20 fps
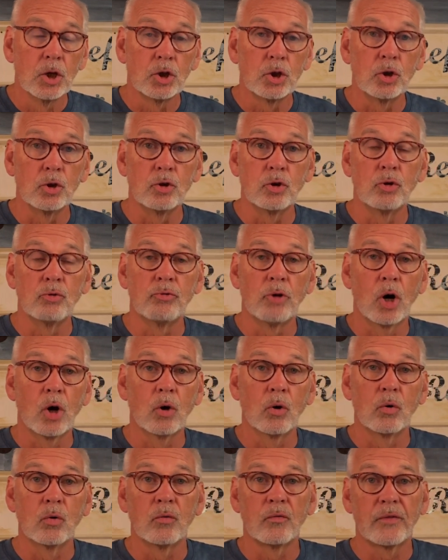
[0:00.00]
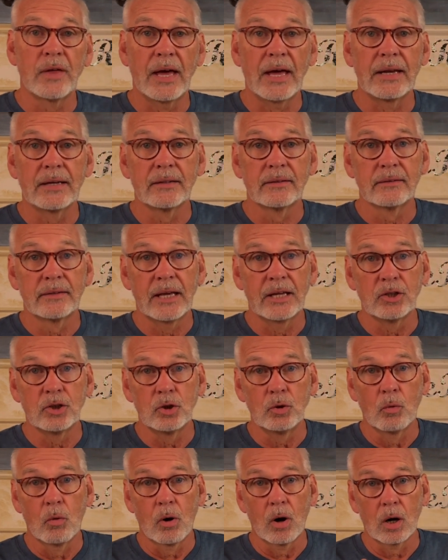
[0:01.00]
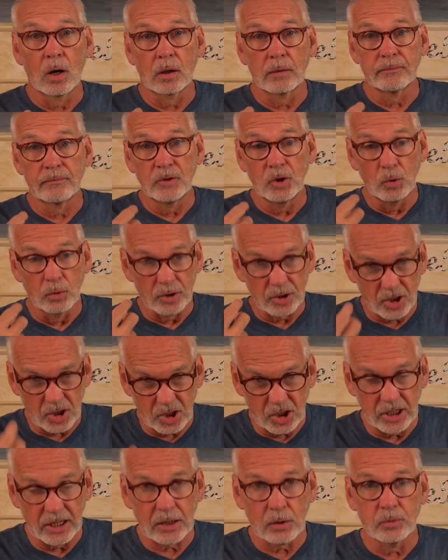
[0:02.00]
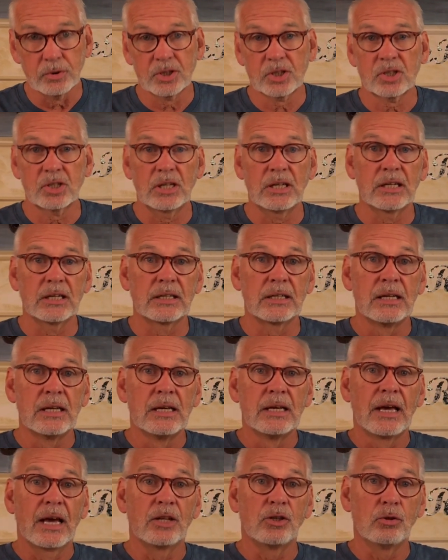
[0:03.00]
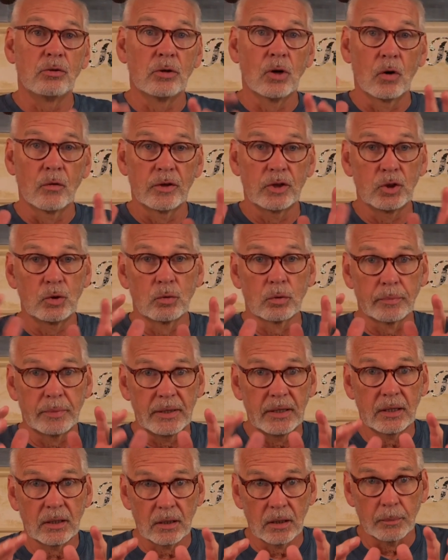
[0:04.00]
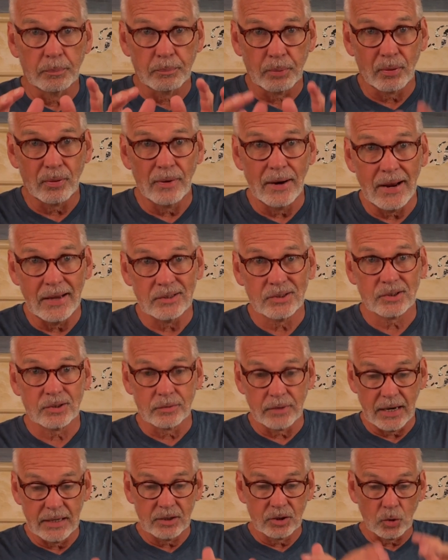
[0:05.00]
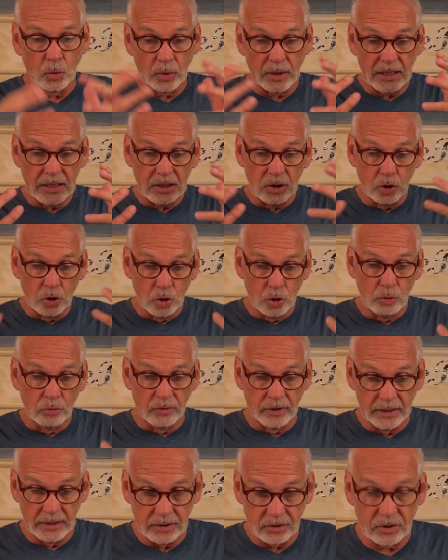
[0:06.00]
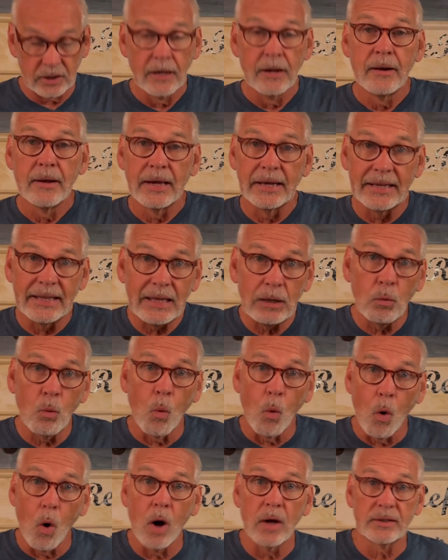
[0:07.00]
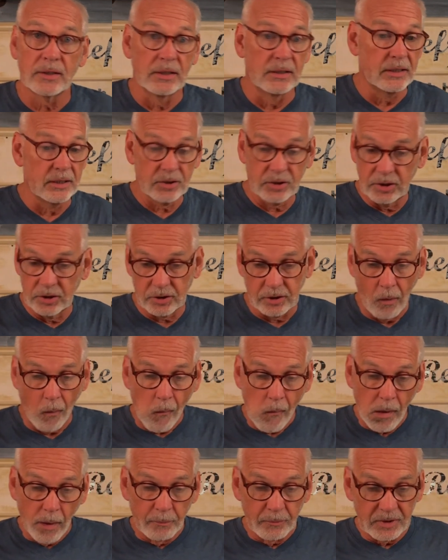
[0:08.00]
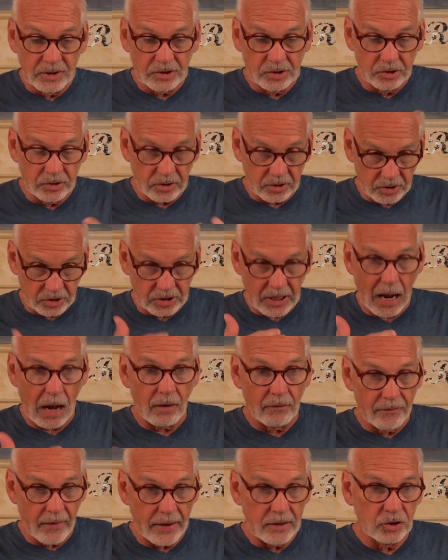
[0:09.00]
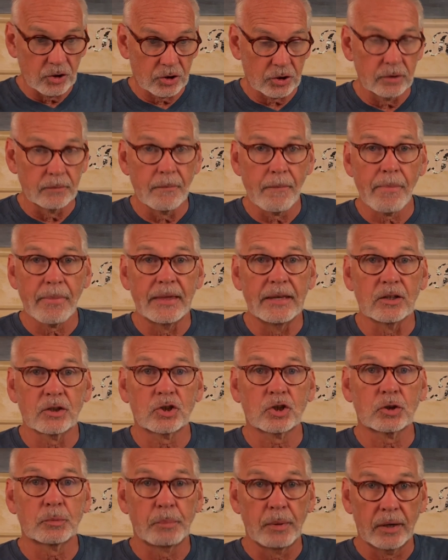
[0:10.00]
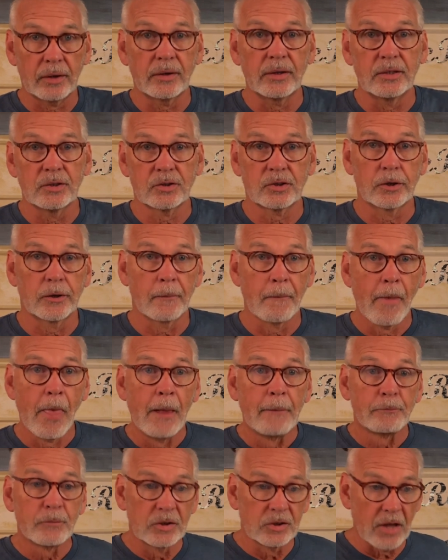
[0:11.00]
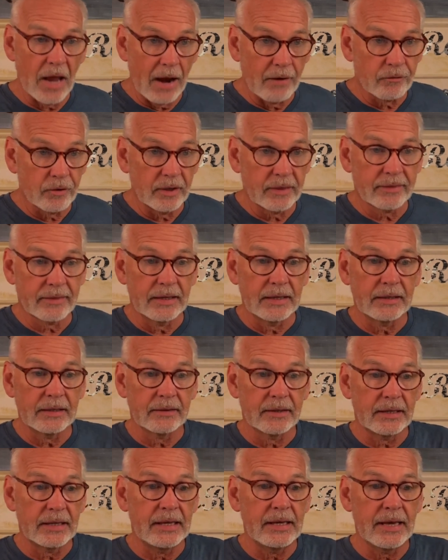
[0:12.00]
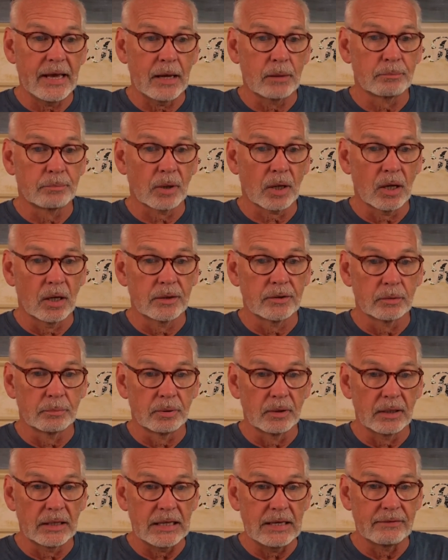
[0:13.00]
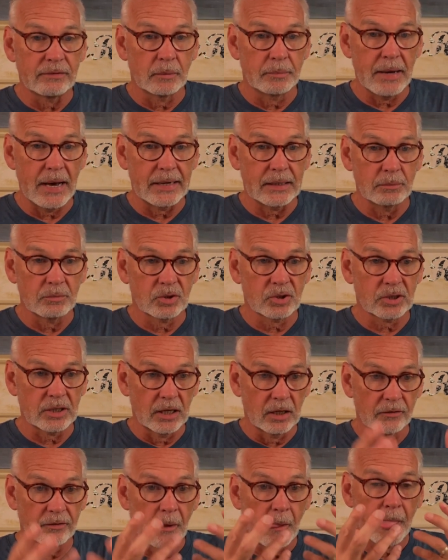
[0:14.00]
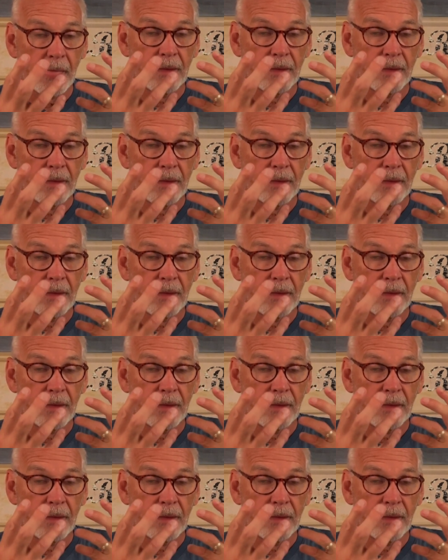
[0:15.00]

You know that you are sick with sin, and you know that you are being oppressed," right? So he knew this, and he wanted this is a salvation experience here. This, everything that he had begun to believe about himself,